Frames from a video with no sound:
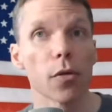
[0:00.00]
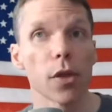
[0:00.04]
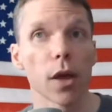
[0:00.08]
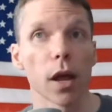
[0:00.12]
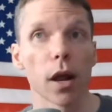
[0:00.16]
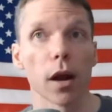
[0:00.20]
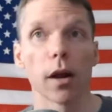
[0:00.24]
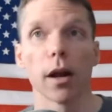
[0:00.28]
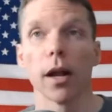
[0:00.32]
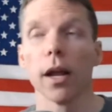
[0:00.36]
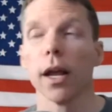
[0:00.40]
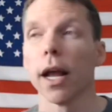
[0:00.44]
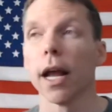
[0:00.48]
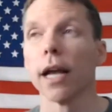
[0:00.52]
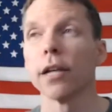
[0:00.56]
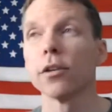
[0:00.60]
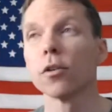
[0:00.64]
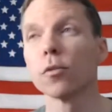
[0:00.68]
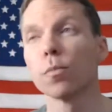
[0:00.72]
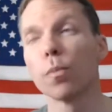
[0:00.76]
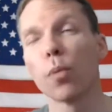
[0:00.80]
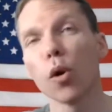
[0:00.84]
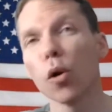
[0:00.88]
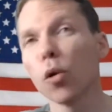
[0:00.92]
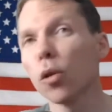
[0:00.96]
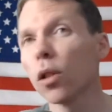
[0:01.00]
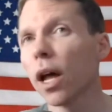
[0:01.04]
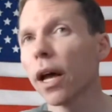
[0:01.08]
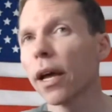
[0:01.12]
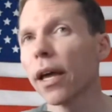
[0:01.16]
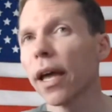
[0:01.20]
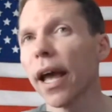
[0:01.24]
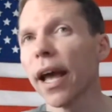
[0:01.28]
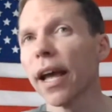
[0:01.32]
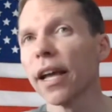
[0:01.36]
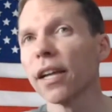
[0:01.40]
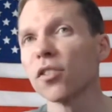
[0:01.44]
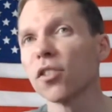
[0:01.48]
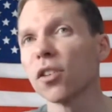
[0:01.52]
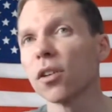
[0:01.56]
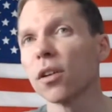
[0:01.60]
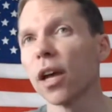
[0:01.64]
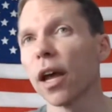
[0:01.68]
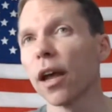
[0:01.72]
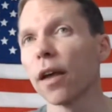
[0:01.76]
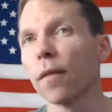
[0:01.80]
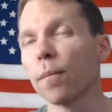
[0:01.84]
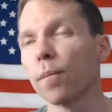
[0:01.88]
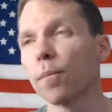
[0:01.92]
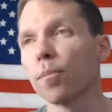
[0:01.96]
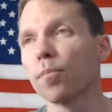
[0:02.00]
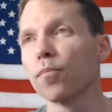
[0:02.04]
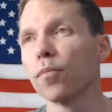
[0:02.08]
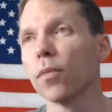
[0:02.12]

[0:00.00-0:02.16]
there and you'll pull like a